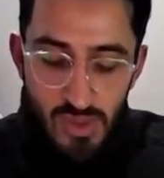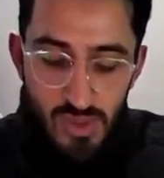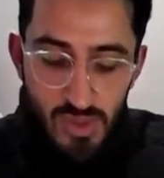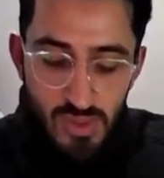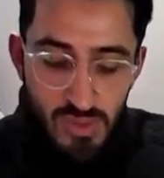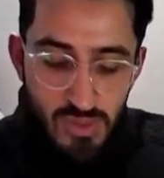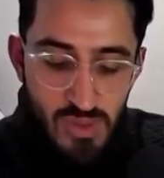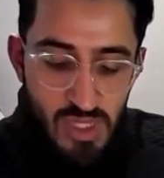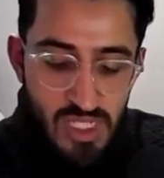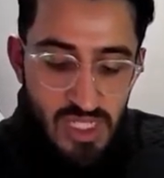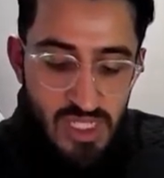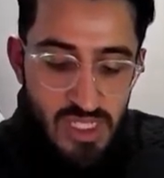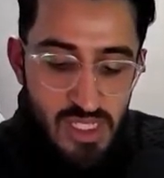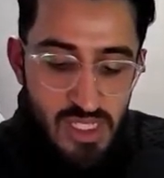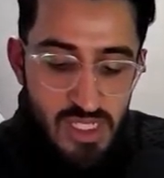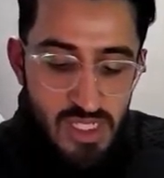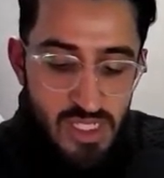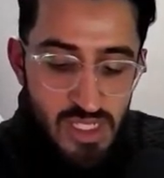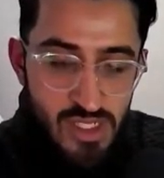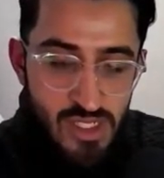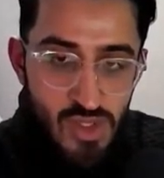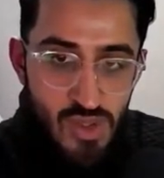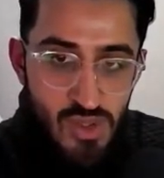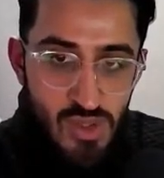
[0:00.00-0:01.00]
really did
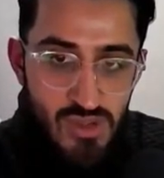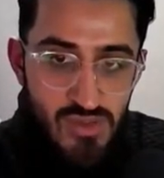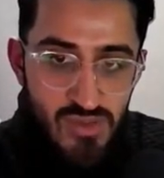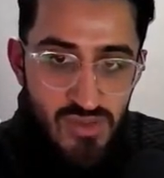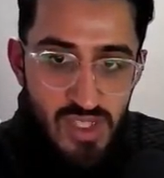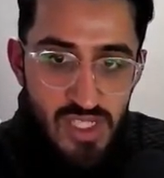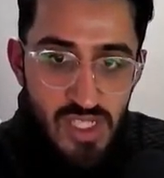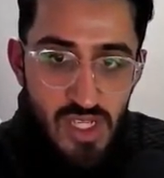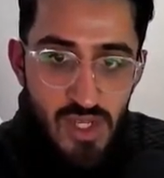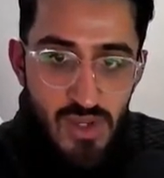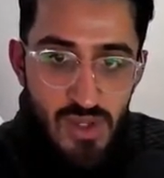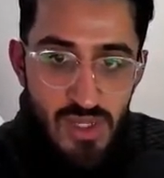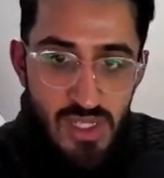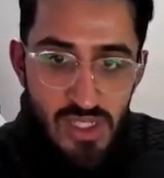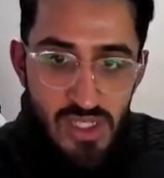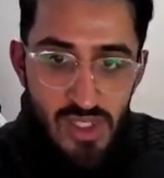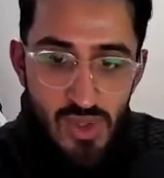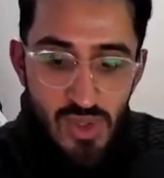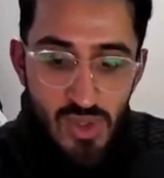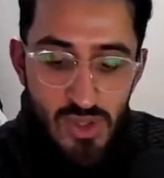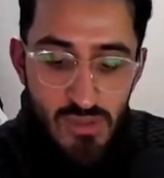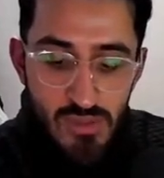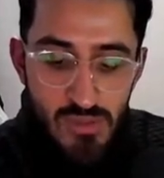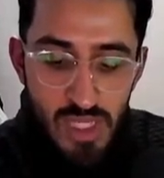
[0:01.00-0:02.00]
enjoy the video and
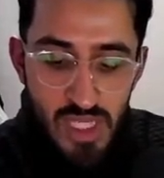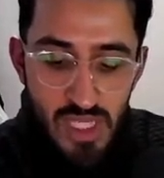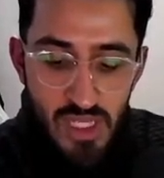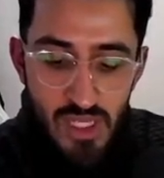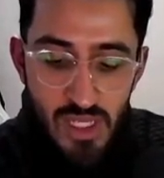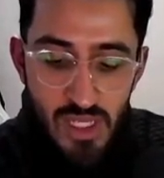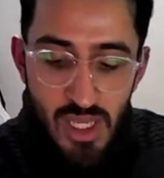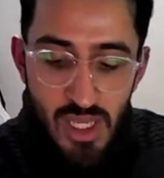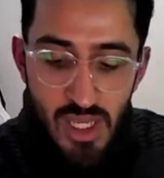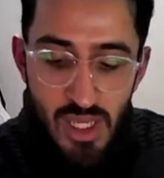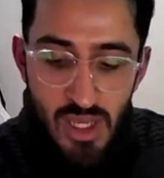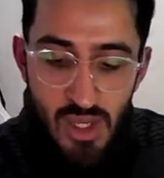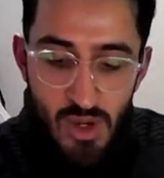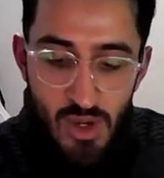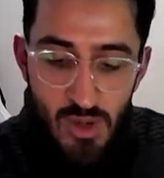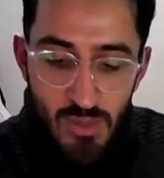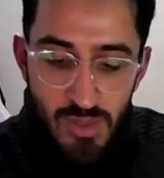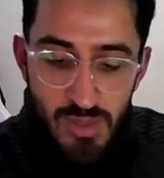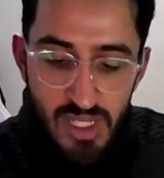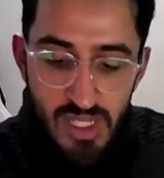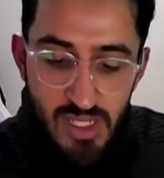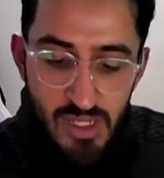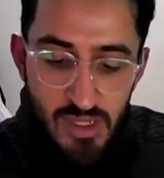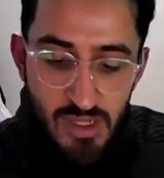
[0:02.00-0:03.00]
enjoy me
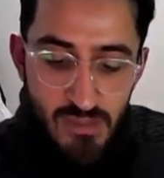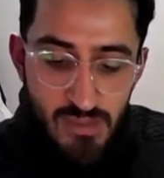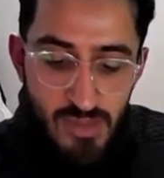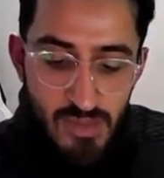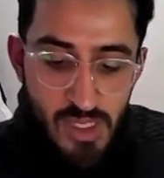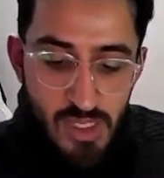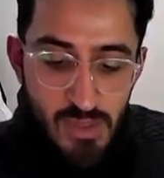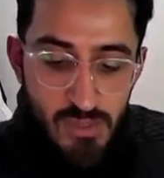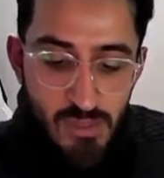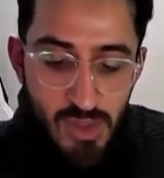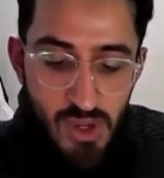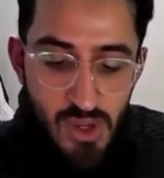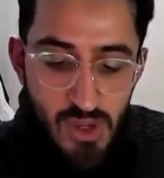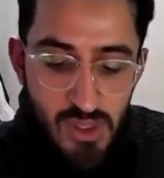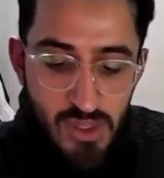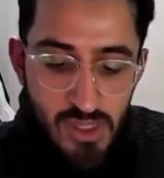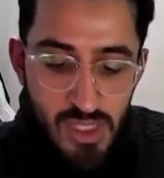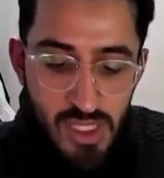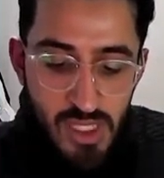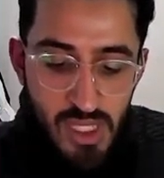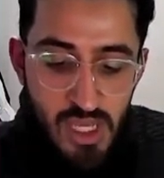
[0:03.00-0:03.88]
opening up this box.